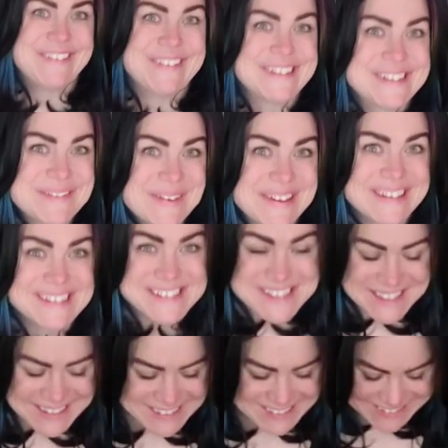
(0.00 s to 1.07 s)
doing this in my
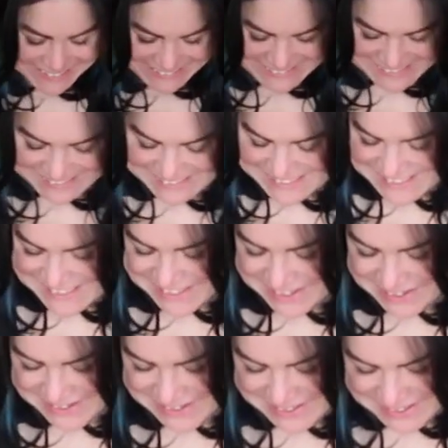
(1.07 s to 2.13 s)
kitchen because I could just
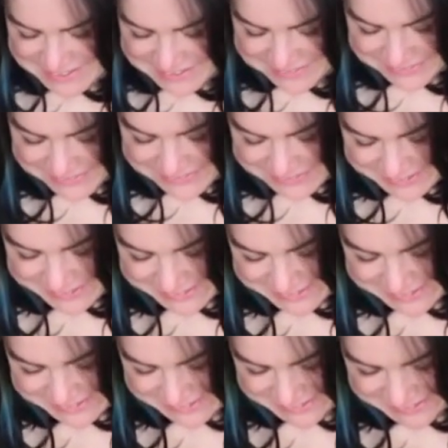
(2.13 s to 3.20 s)
go for it.
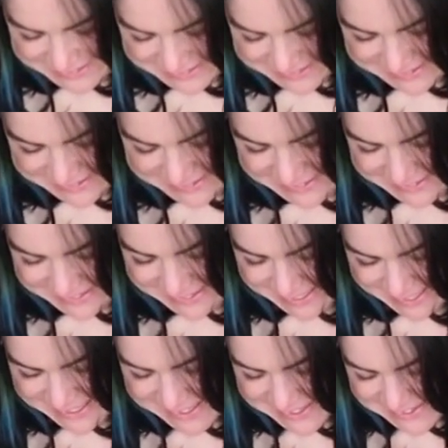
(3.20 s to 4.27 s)

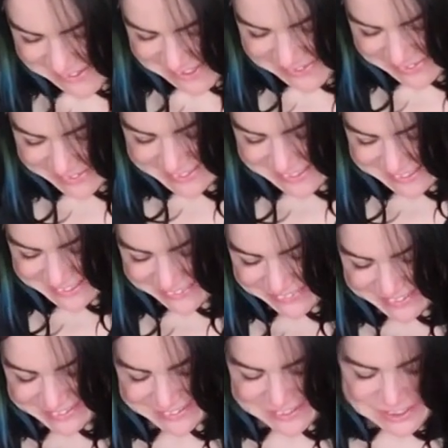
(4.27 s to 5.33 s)
I don't know, she really didn't give
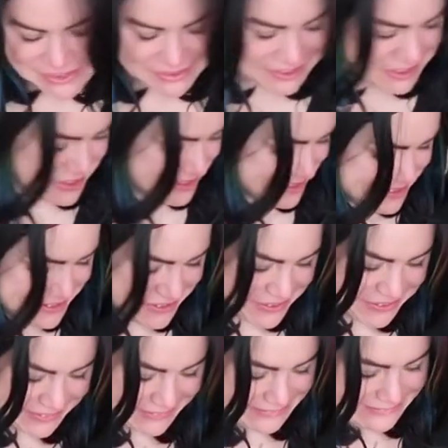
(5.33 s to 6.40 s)
any instructions,
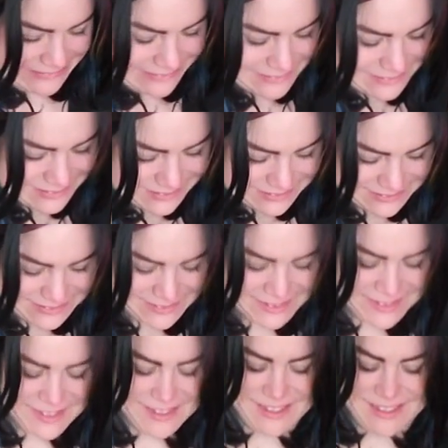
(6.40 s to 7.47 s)
so
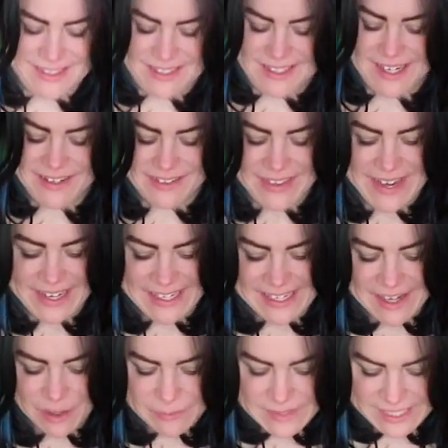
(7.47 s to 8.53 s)
I thought it can
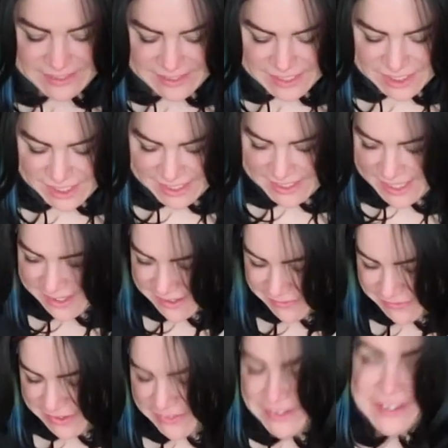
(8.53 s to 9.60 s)
help take the shine down.
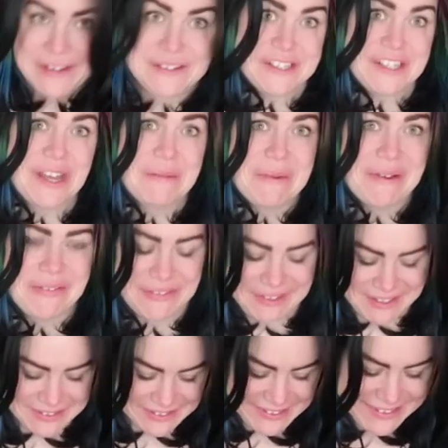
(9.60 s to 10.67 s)
If nothing else, it's gonna be
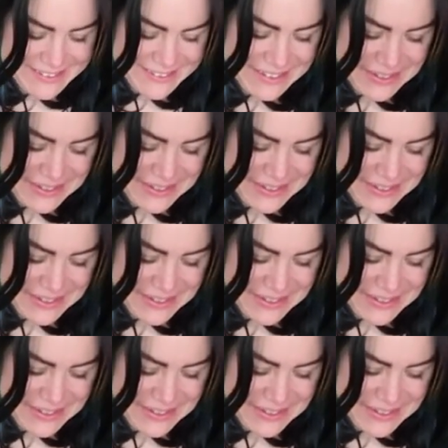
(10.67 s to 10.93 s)
really clean.